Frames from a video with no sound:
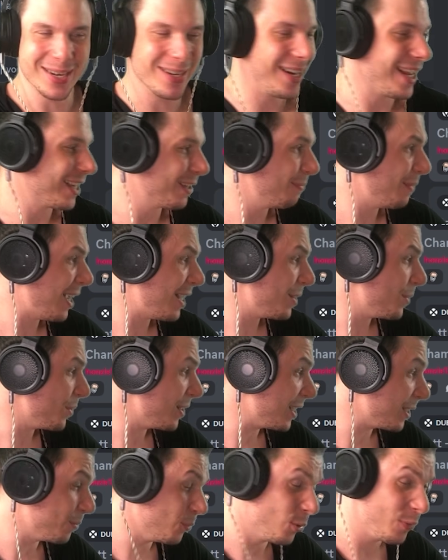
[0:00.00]
Like, my dude
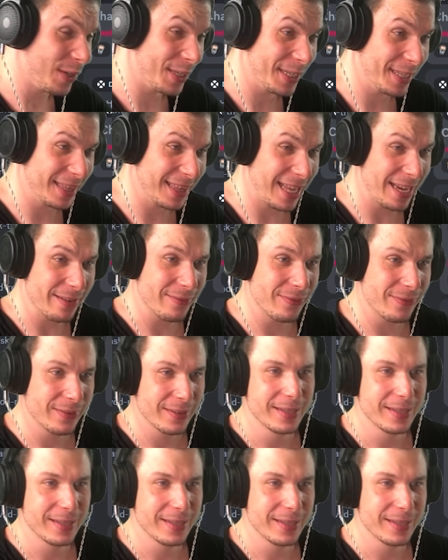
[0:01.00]
is moving in life.